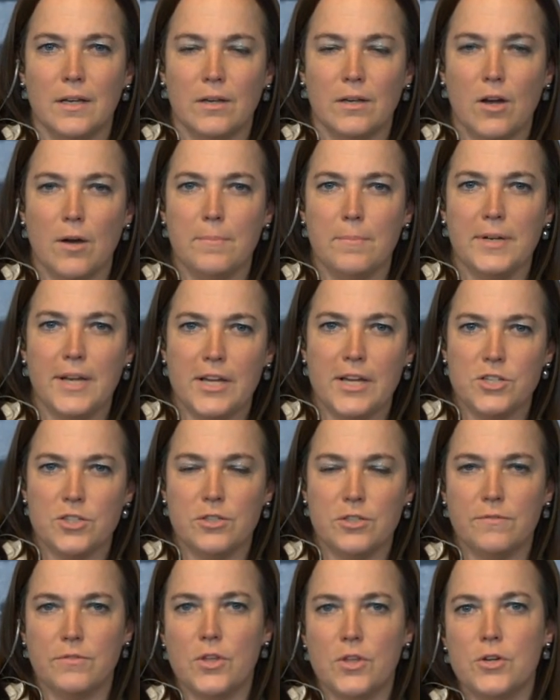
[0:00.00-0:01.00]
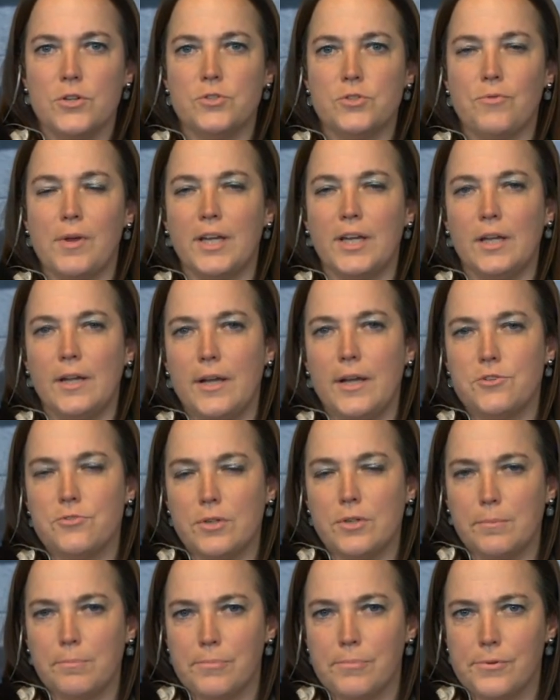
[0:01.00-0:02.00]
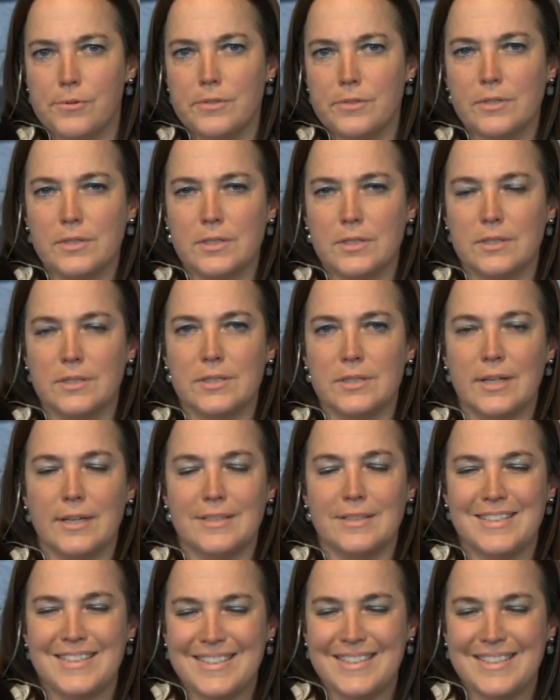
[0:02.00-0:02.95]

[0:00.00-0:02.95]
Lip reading: combination of those regulatory approvals and